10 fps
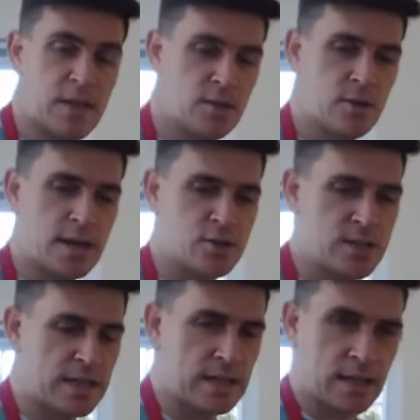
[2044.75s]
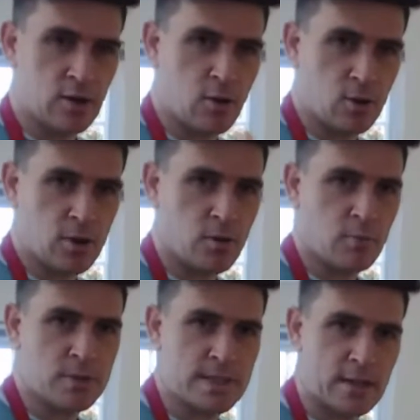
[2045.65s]
you actually get like a whole lot of
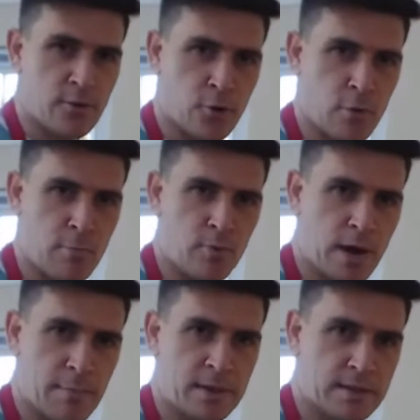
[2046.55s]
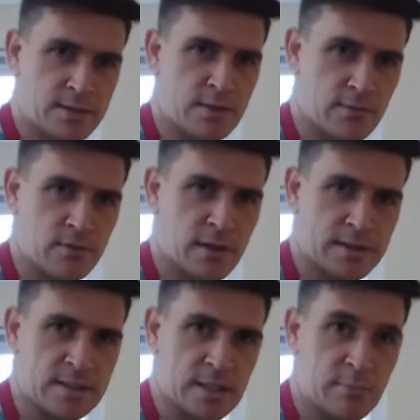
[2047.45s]
almost like a rope wrapping itself around the
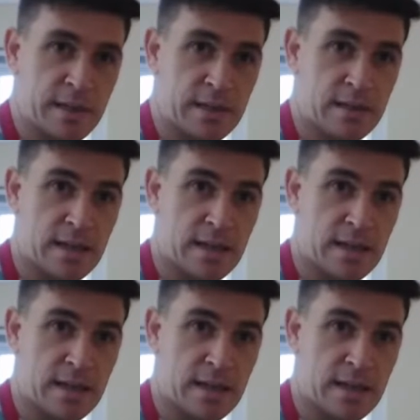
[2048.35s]
stick blender,